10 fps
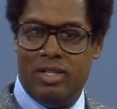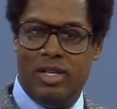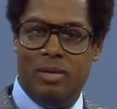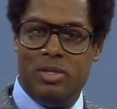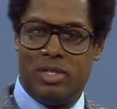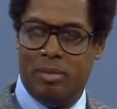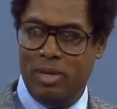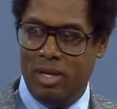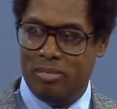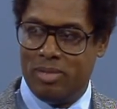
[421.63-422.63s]
was some
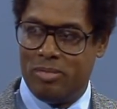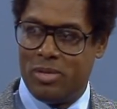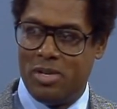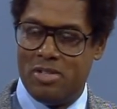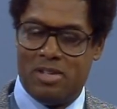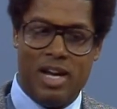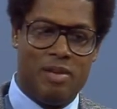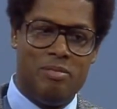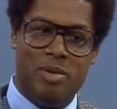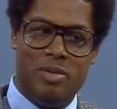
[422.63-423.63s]
help, because I
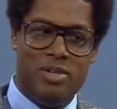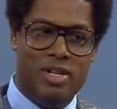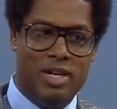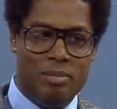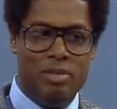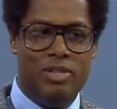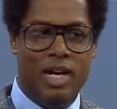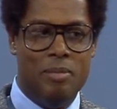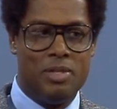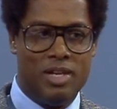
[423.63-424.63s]
can remember a number of
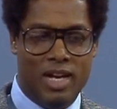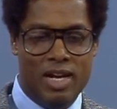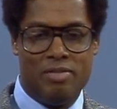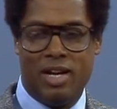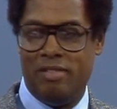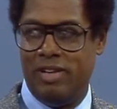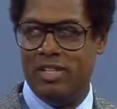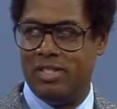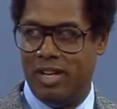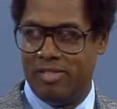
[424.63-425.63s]
times in life when I
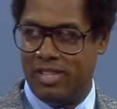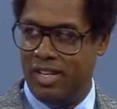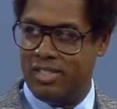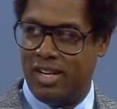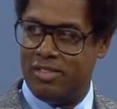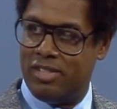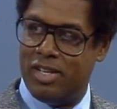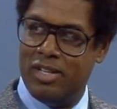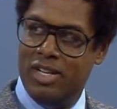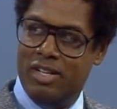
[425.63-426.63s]
faced tough things and I
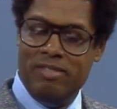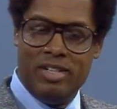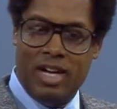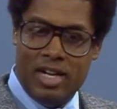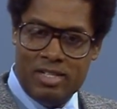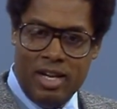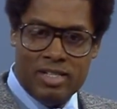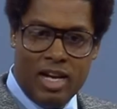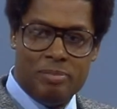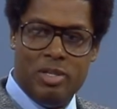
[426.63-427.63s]
said, for God's
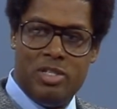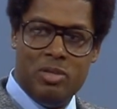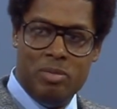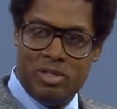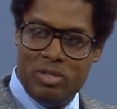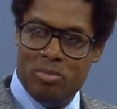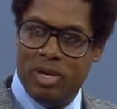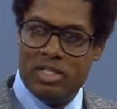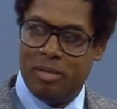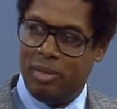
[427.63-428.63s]
sakes, I spent two
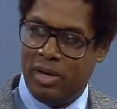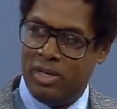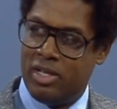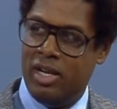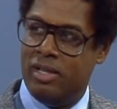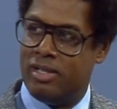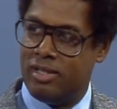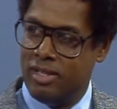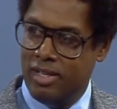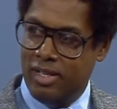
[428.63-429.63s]
months at Paris
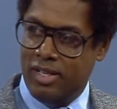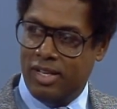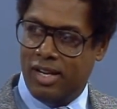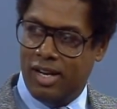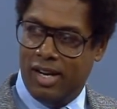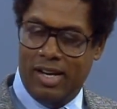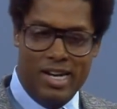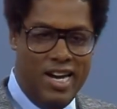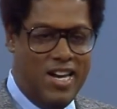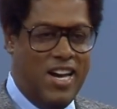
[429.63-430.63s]
Island. You
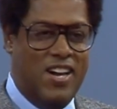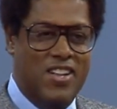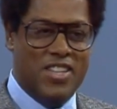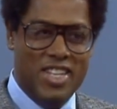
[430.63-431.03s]
know?